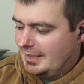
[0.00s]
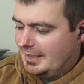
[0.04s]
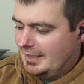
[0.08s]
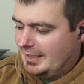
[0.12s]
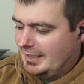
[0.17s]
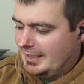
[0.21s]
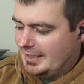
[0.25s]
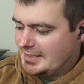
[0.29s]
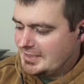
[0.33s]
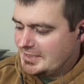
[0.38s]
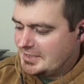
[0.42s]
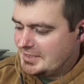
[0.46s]

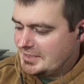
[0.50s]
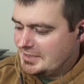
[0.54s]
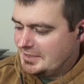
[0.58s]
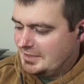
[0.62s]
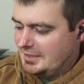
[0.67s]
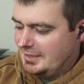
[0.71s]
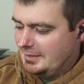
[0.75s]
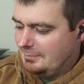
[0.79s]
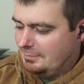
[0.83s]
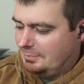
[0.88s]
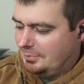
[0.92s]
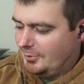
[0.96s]
it's
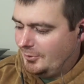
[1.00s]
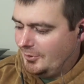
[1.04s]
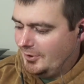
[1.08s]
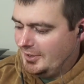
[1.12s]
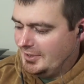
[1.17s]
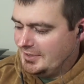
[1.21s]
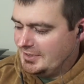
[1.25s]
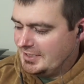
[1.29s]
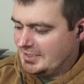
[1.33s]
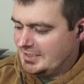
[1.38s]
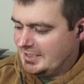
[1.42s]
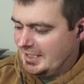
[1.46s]

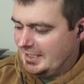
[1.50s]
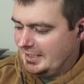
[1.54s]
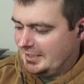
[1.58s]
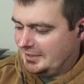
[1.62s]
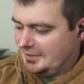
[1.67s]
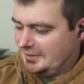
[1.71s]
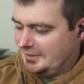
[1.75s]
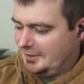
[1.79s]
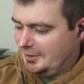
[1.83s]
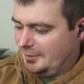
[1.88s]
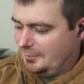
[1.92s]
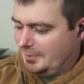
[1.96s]
important to take a
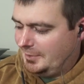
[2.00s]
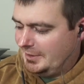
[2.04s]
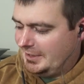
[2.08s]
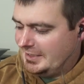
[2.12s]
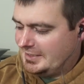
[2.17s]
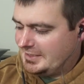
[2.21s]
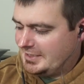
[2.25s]
little bit of